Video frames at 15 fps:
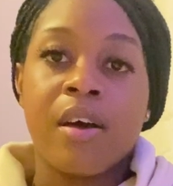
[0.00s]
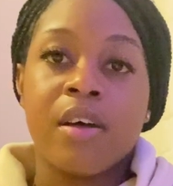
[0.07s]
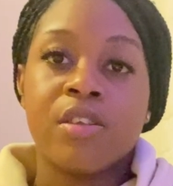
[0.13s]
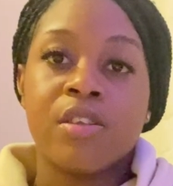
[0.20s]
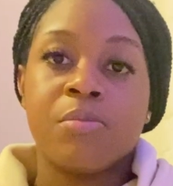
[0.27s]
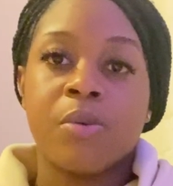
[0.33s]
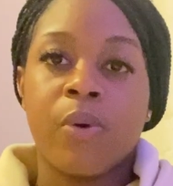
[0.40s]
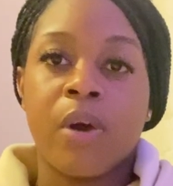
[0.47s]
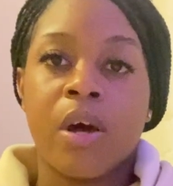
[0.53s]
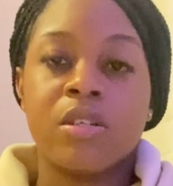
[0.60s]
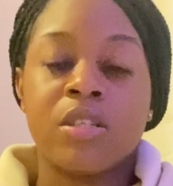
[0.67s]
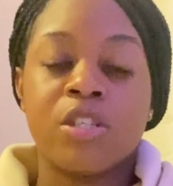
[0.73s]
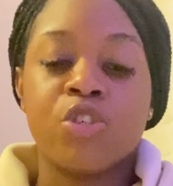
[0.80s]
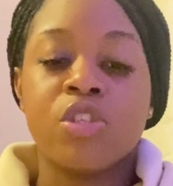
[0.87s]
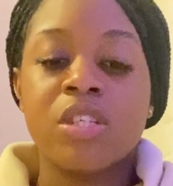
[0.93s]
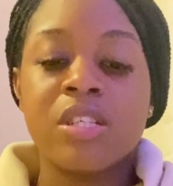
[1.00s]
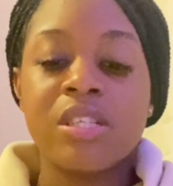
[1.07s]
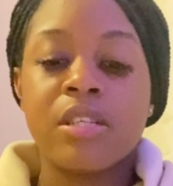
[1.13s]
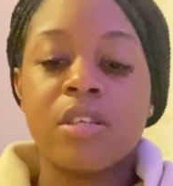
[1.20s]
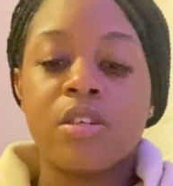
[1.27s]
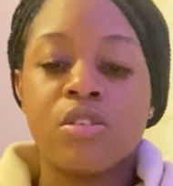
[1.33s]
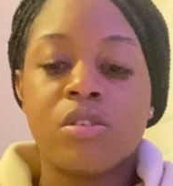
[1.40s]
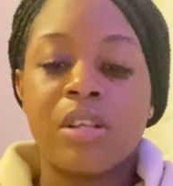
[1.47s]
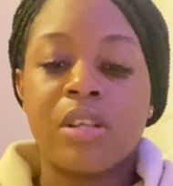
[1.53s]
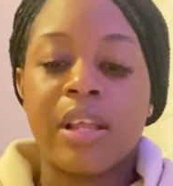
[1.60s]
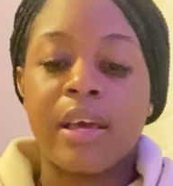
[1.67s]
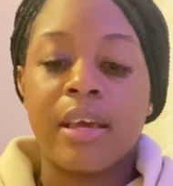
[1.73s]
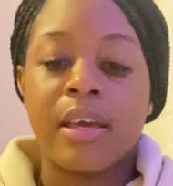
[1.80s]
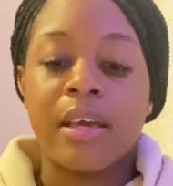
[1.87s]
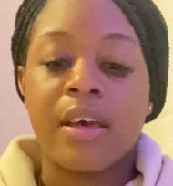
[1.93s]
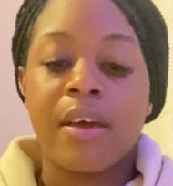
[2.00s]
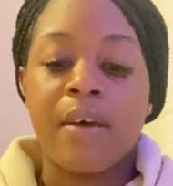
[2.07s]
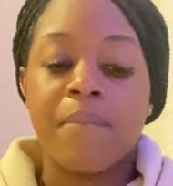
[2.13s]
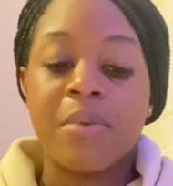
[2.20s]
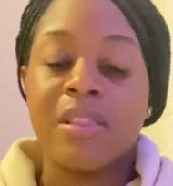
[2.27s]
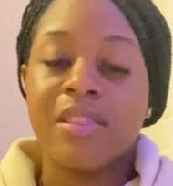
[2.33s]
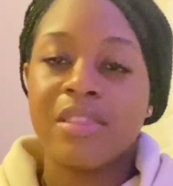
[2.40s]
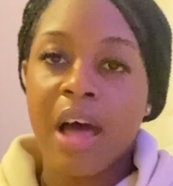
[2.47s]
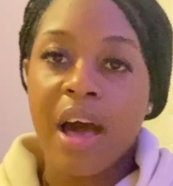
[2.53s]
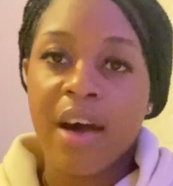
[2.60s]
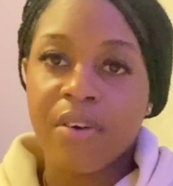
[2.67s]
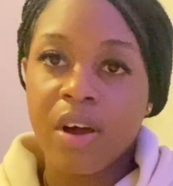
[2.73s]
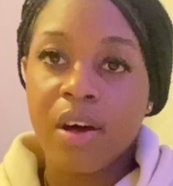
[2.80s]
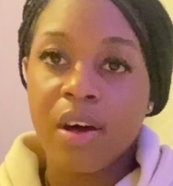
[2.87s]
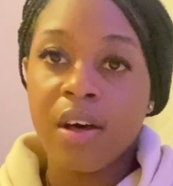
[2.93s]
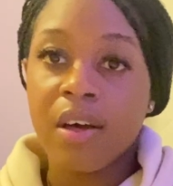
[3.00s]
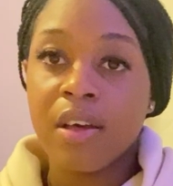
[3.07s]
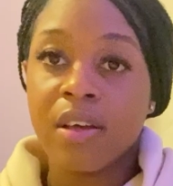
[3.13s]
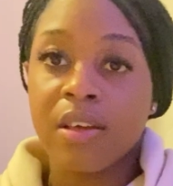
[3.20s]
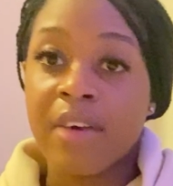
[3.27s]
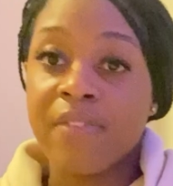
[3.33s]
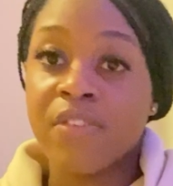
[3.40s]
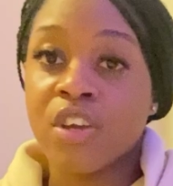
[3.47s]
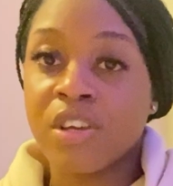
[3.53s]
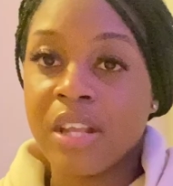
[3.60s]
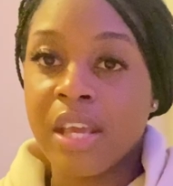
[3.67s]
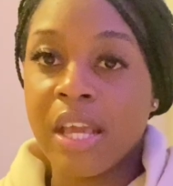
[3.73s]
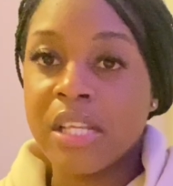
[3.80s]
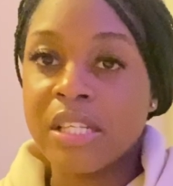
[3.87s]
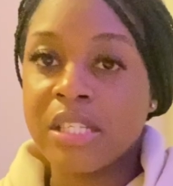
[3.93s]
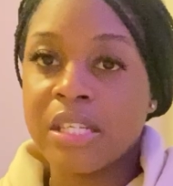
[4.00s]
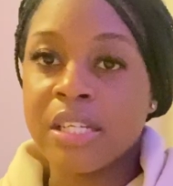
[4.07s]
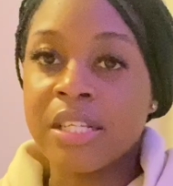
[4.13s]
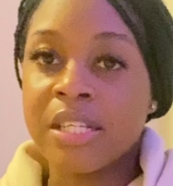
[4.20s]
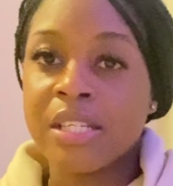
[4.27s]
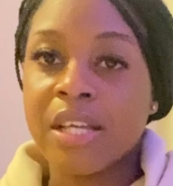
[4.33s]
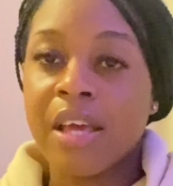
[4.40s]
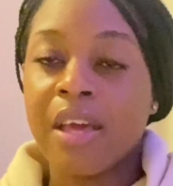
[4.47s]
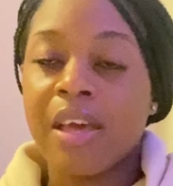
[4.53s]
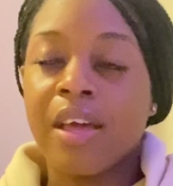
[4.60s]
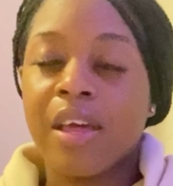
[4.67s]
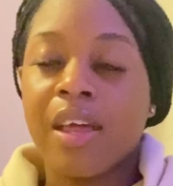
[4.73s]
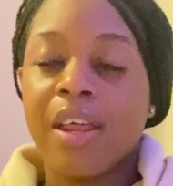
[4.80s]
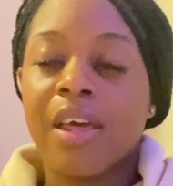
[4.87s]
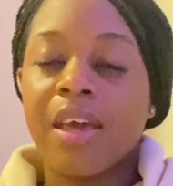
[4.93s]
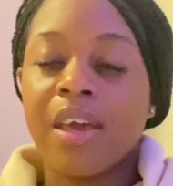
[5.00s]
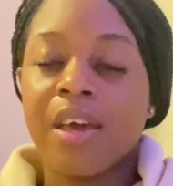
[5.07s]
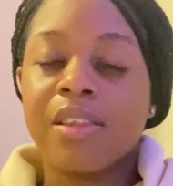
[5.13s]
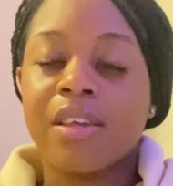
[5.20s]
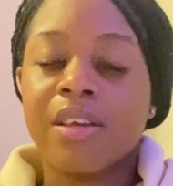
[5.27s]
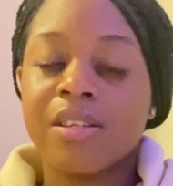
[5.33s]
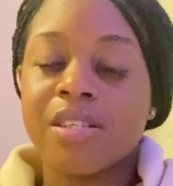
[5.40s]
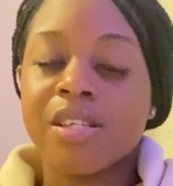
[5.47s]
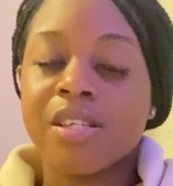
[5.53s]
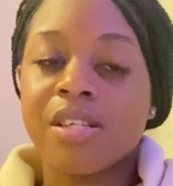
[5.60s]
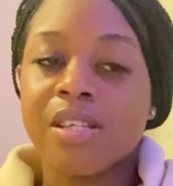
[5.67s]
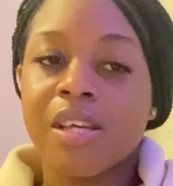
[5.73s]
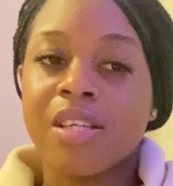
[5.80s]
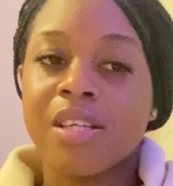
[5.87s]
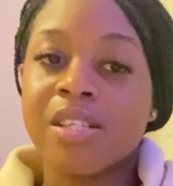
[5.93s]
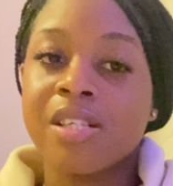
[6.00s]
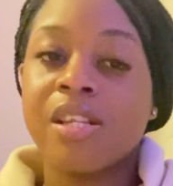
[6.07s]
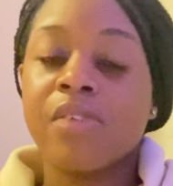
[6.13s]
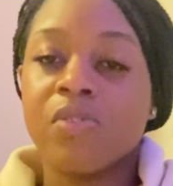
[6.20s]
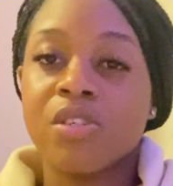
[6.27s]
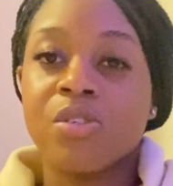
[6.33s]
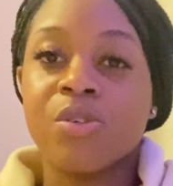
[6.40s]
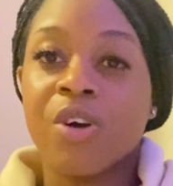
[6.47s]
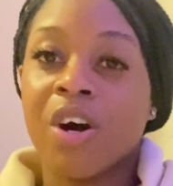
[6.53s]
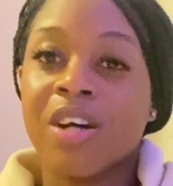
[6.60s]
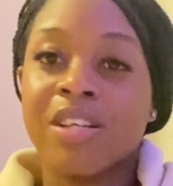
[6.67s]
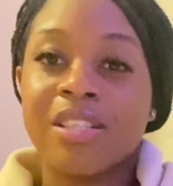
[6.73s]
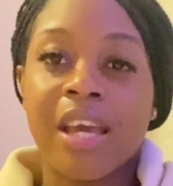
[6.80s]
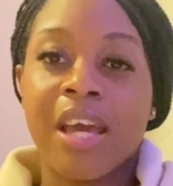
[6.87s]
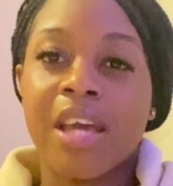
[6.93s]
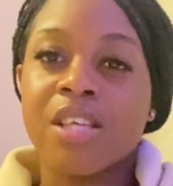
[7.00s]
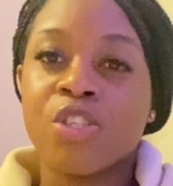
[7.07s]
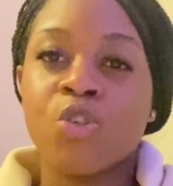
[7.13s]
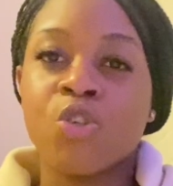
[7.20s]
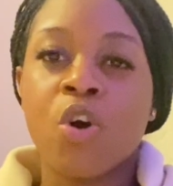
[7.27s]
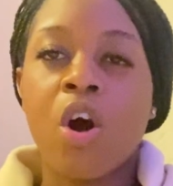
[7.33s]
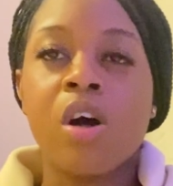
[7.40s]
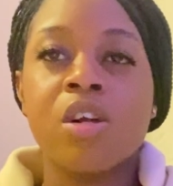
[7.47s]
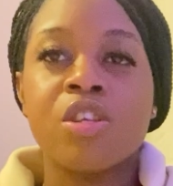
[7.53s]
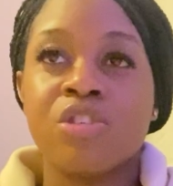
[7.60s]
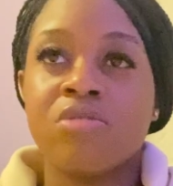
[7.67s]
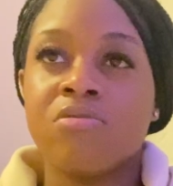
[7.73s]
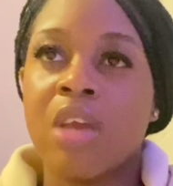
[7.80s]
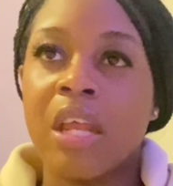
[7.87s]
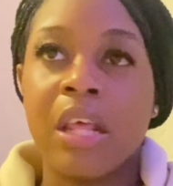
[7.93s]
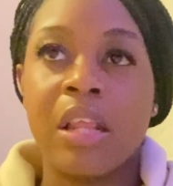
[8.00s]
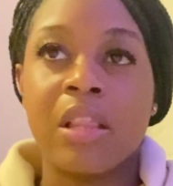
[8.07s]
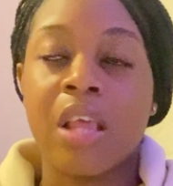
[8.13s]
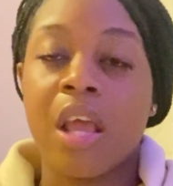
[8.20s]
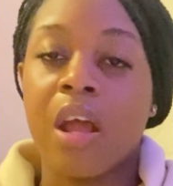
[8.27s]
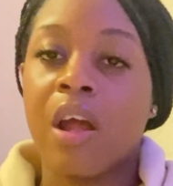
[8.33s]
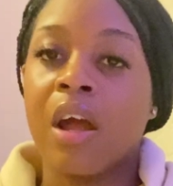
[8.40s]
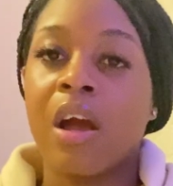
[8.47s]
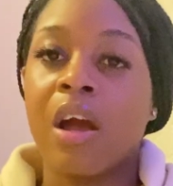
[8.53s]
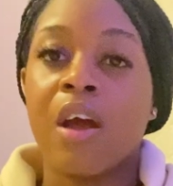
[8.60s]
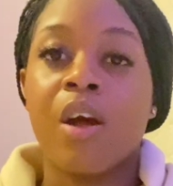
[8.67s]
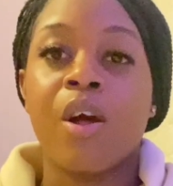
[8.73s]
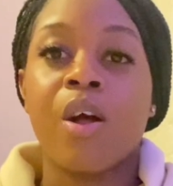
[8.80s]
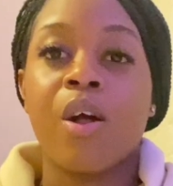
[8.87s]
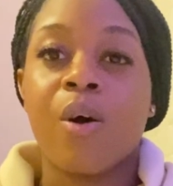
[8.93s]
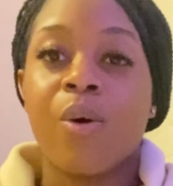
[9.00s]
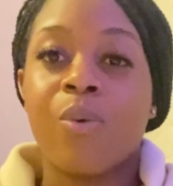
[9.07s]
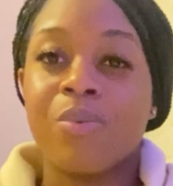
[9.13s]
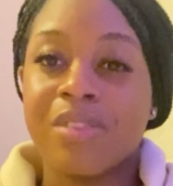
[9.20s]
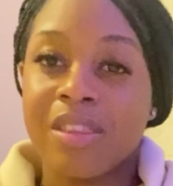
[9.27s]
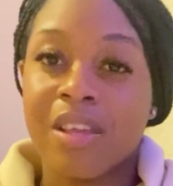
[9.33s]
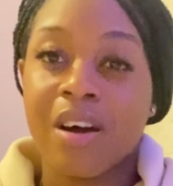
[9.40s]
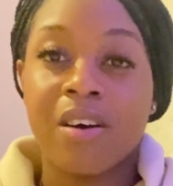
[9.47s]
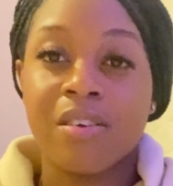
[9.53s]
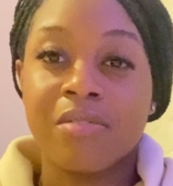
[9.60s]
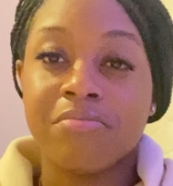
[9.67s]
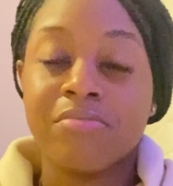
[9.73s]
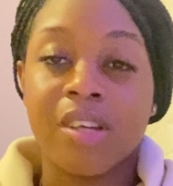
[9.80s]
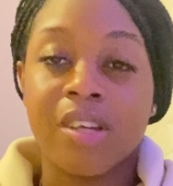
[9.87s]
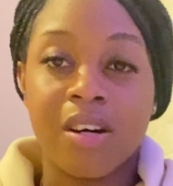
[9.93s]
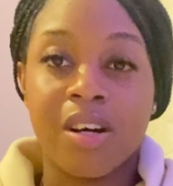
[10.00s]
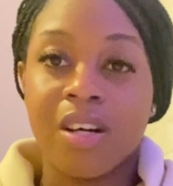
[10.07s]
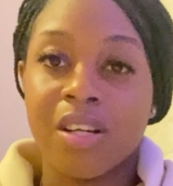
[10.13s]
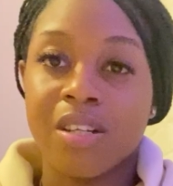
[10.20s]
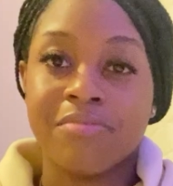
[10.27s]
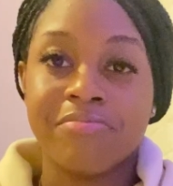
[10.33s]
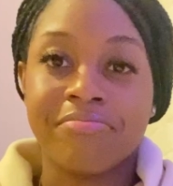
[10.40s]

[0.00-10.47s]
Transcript: to be quite honest. You just need to like be thorough, have a good agent, and then just leave it to God, guys. You can't do anything without God.